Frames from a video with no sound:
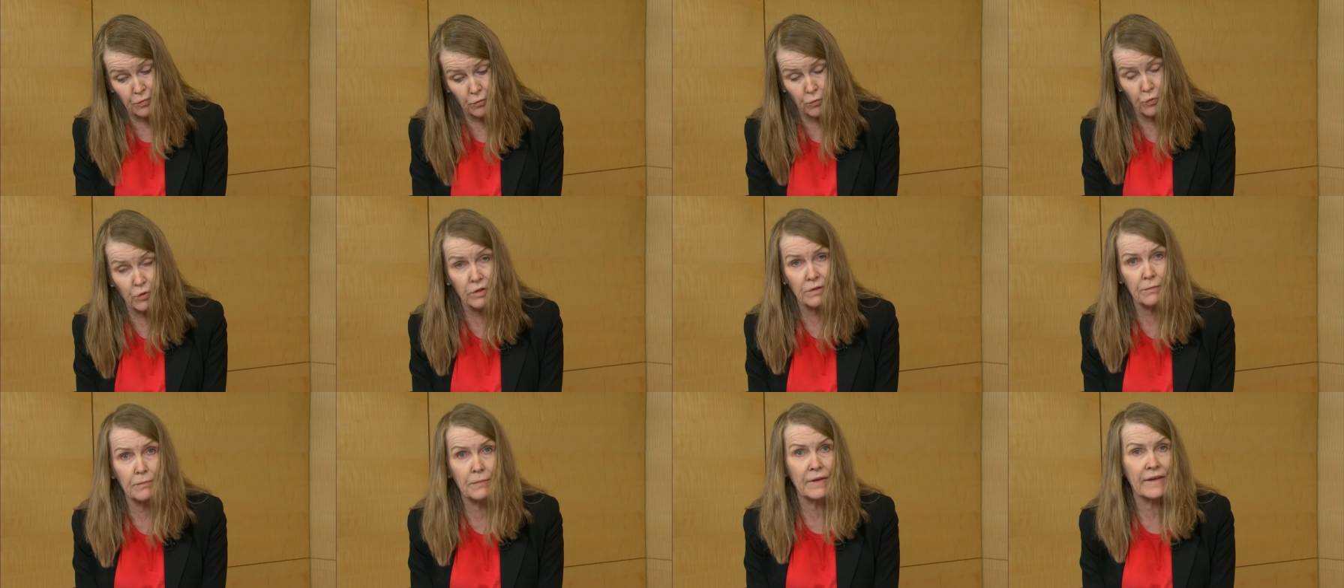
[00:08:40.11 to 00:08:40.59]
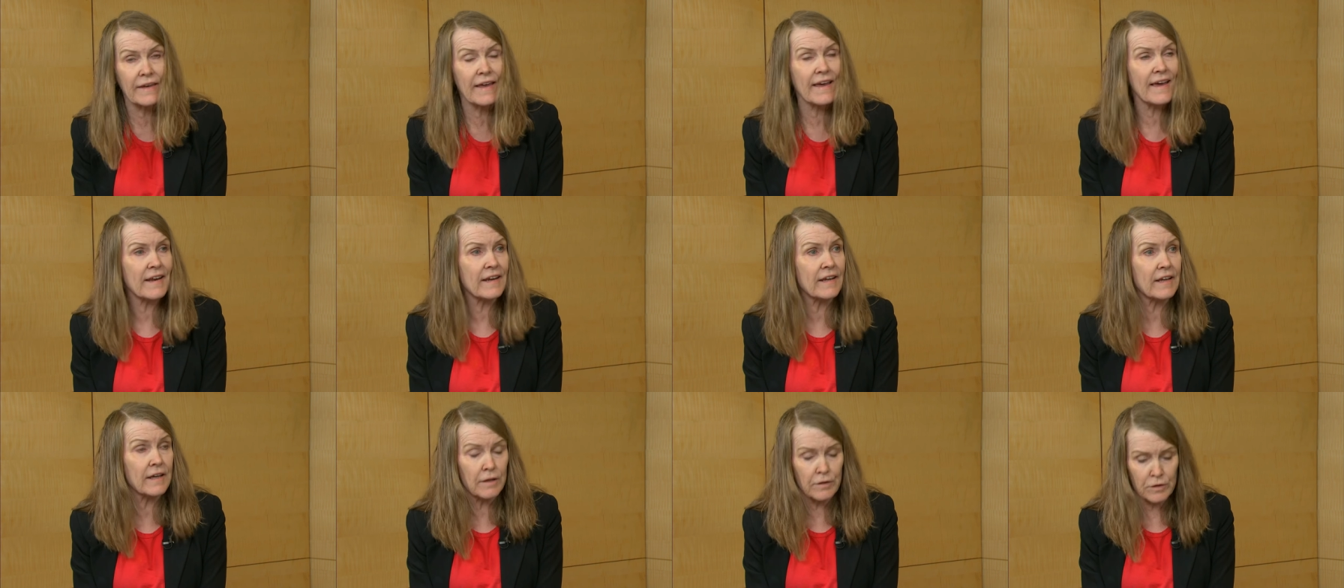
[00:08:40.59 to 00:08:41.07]
will be
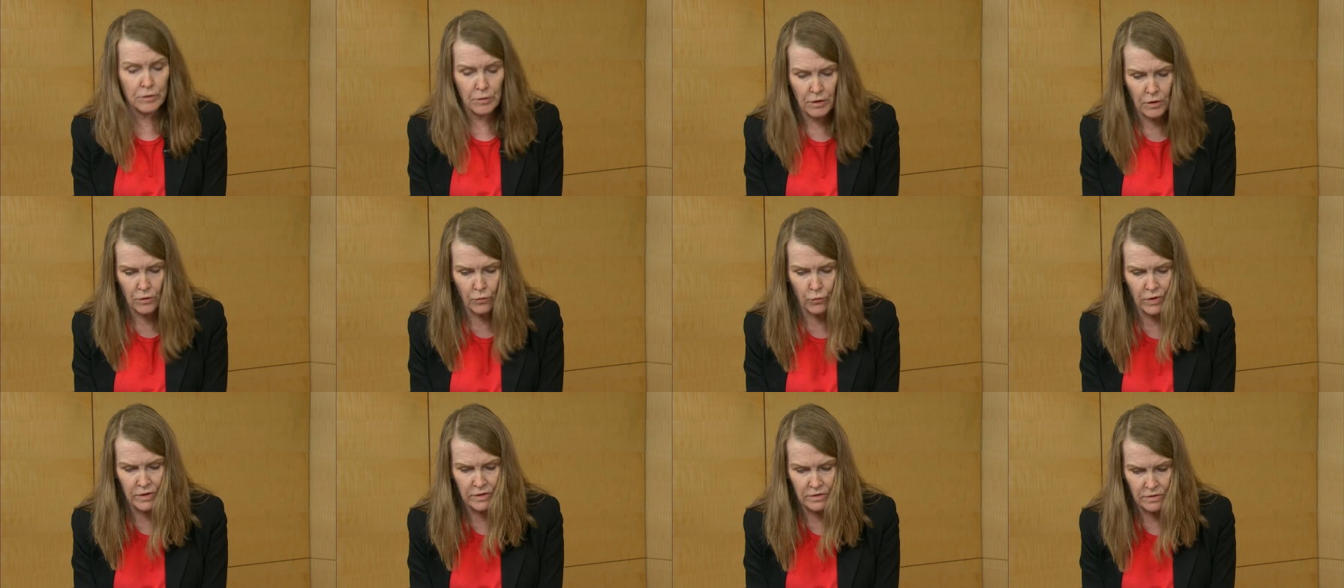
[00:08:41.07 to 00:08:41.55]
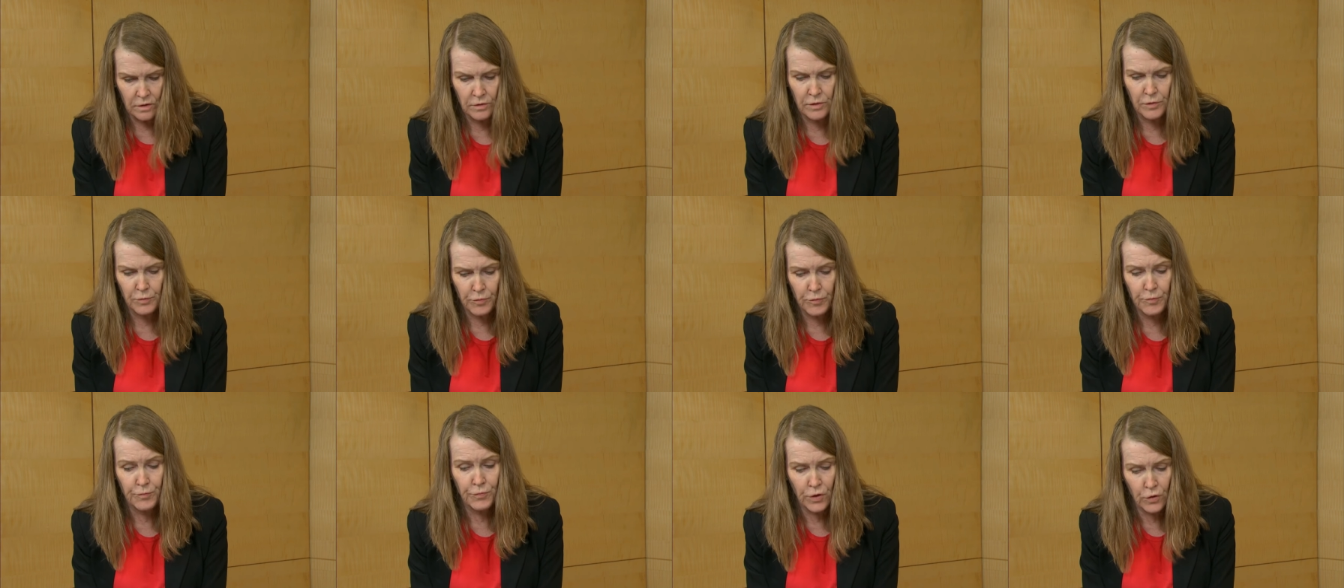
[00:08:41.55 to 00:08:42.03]
getting in what the
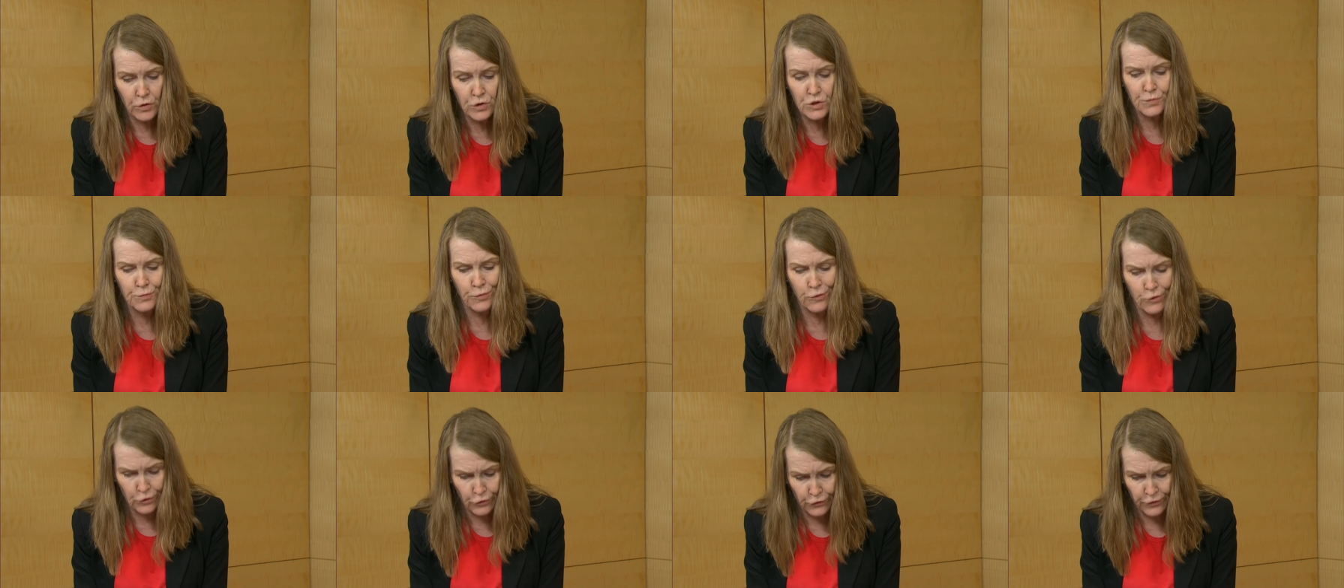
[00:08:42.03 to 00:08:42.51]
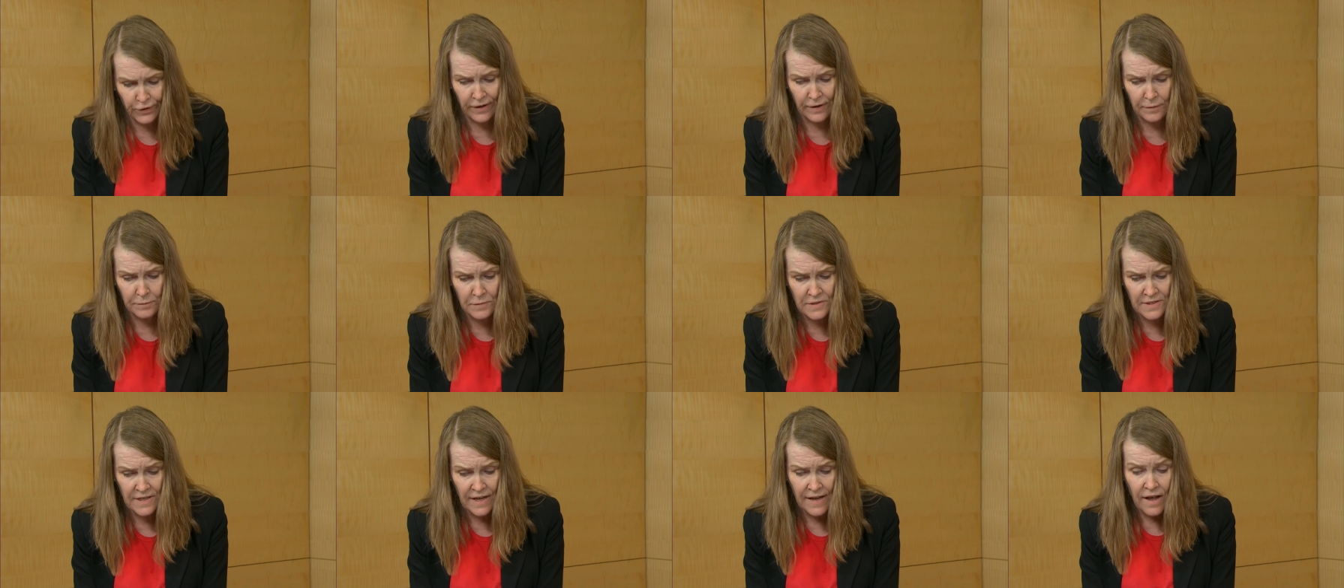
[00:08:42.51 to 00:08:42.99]
proposed
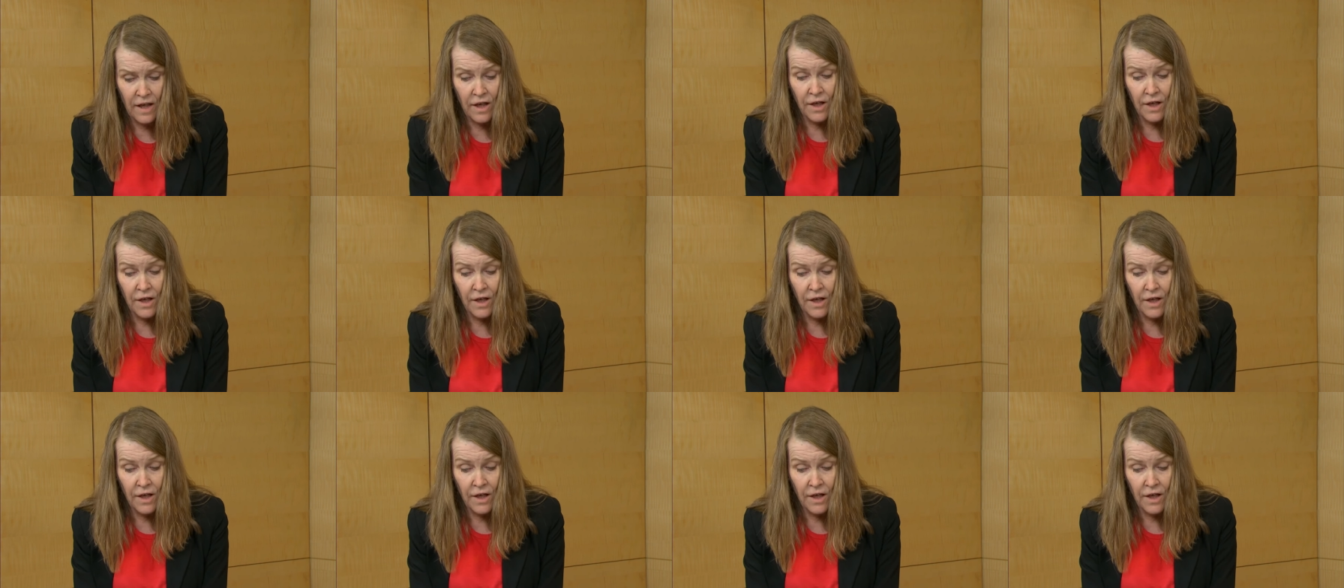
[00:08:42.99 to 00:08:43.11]
programs.